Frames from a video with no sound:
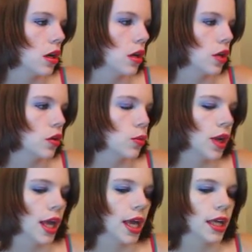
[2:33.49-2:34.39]
Another
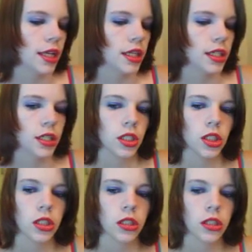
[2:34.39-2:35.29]
way
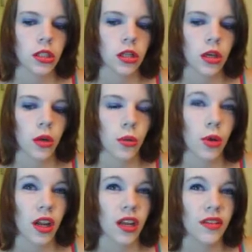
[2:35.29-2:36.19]
is,
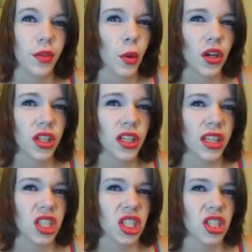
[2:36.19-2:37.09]
if you want your
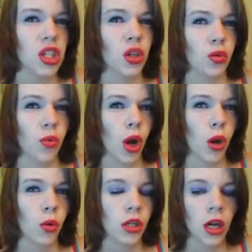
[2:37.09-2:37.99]
collection to
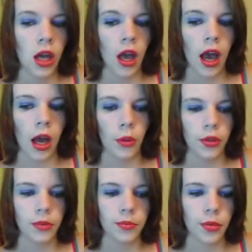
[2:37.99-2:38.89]
grow, I
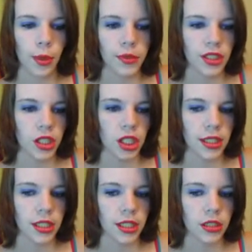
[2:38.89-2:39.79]
would probably
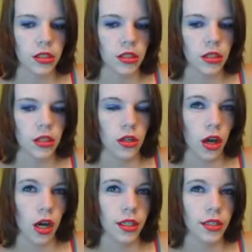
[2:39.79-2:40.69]
suggest
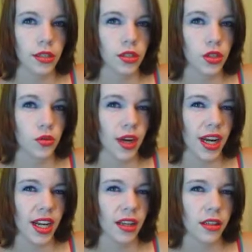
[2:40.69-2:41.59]
not
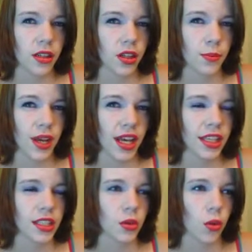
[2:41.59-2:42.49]
trading your
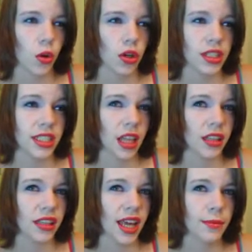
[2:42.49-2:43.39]
Pez or
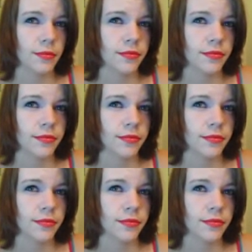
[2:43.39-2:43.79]
selling them.